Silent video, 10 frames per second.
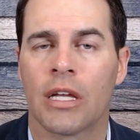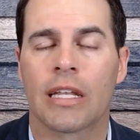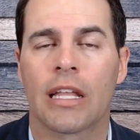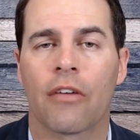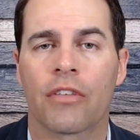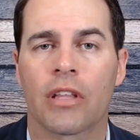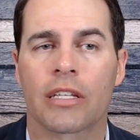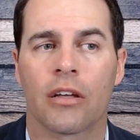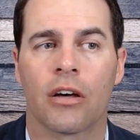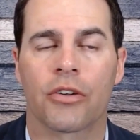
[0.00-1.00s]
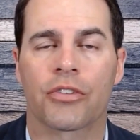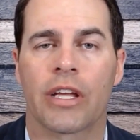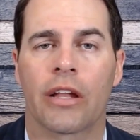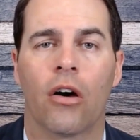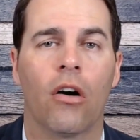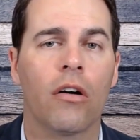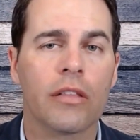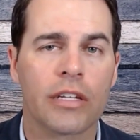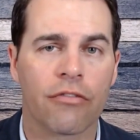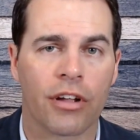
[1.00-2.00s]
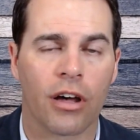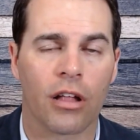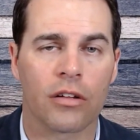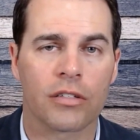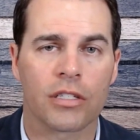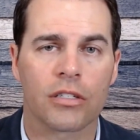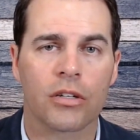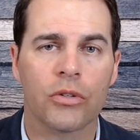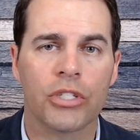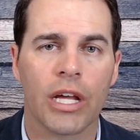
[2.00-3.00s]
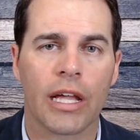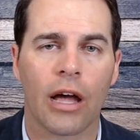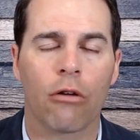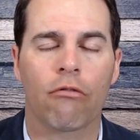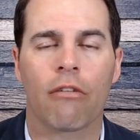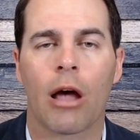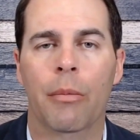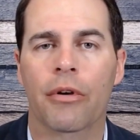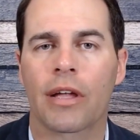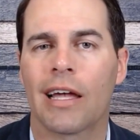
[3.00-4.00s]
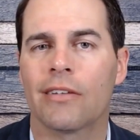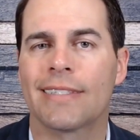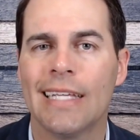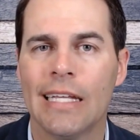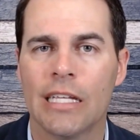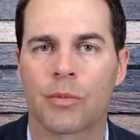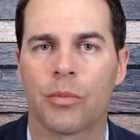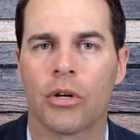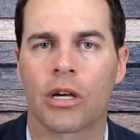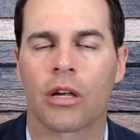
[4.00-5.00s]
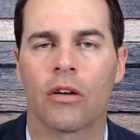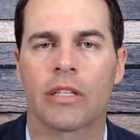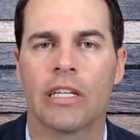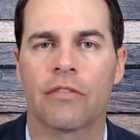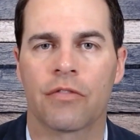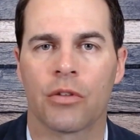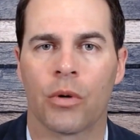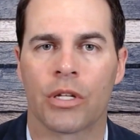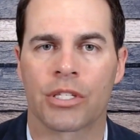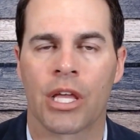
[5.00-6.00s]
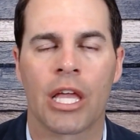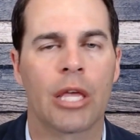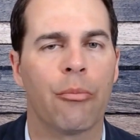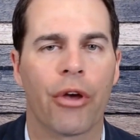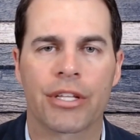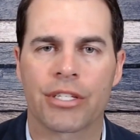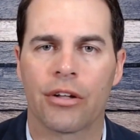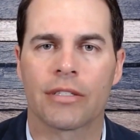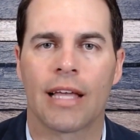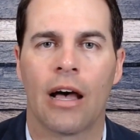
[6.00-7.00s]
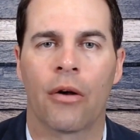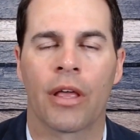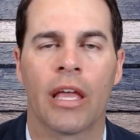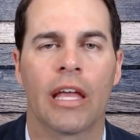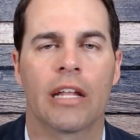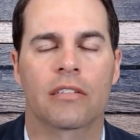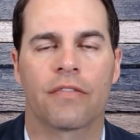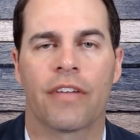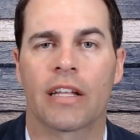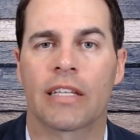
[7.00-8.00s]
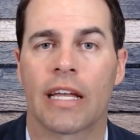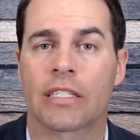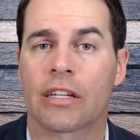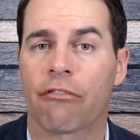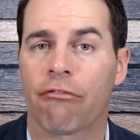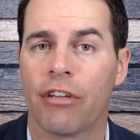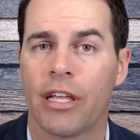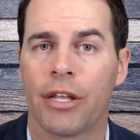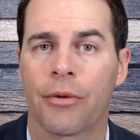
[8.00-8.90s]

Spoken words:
Now, if you'd like to understand all the different colors, go check out Robert Cialdini's book called Influence. He breaks it all down, and it's a fantastic read.